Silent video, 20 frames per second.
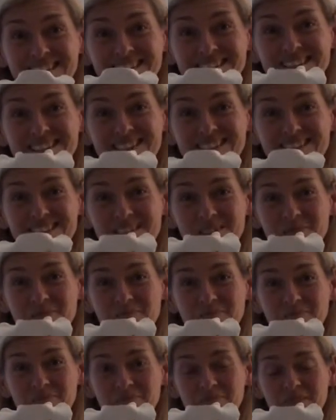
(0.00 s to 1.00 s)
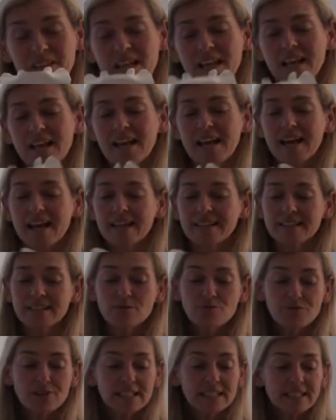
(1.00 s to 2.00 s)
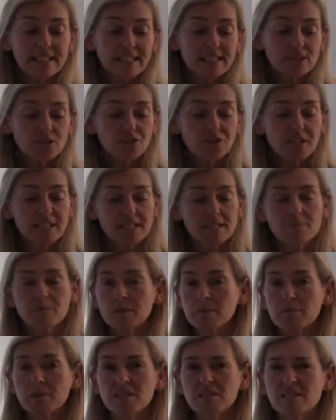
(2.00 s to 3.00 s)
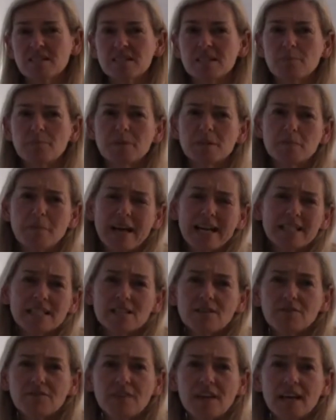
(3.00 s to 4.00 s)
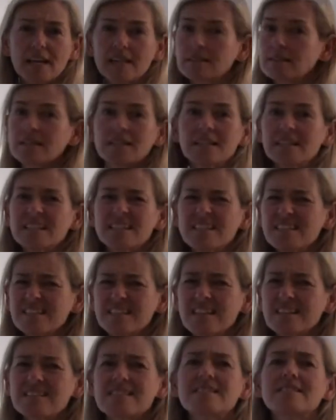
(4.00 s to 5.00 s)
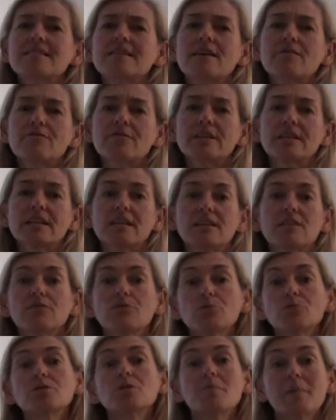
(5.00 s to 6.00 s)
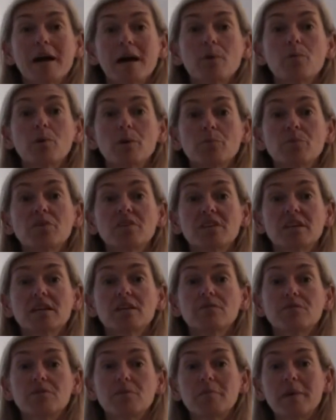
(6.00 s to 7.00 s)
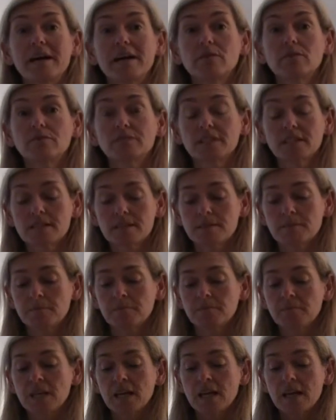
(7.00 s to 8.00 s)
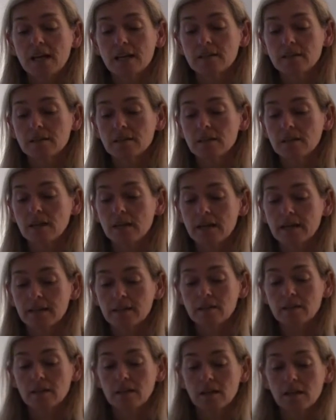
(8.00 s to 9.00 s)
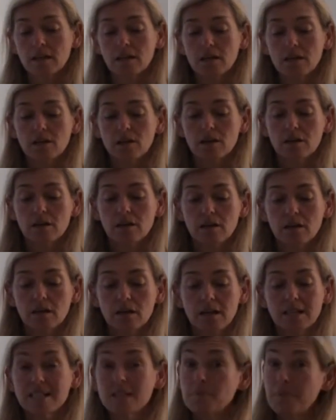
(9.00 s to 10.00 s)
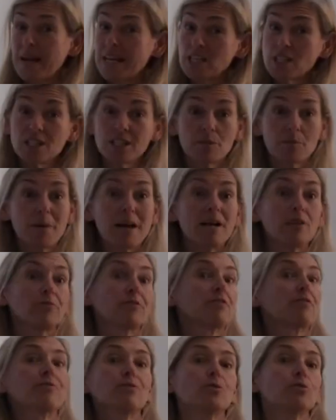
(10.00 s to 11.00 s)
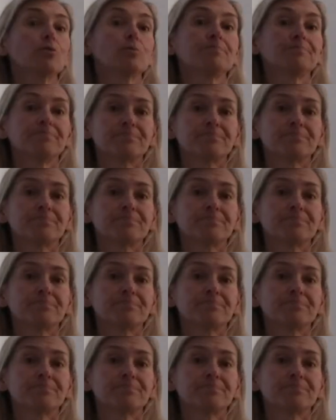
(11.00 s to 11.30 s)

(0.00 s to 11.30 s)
does. And this really interests me because it's a perspective that isn't necessarily thought about when we think of the pelvis, and especially the pelvic floor.